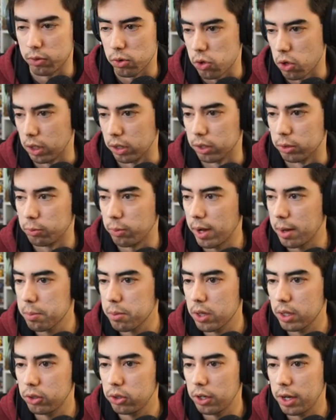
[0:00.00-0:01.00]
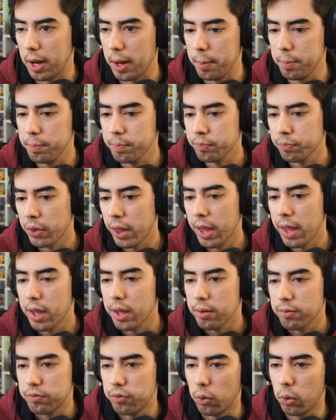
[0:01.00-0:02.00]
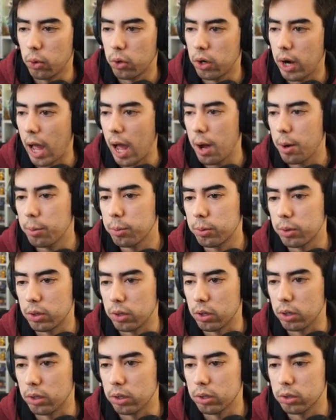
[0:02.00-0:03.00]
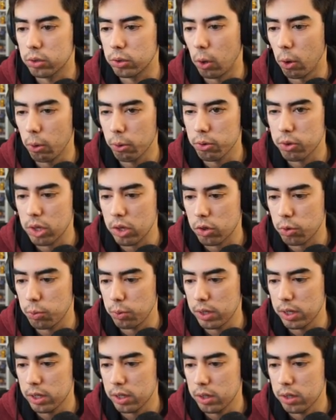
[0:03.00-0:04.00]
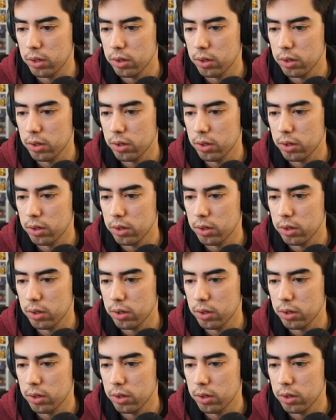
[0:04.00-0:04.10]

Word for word: Jalen Ramsey today. For our goals this week,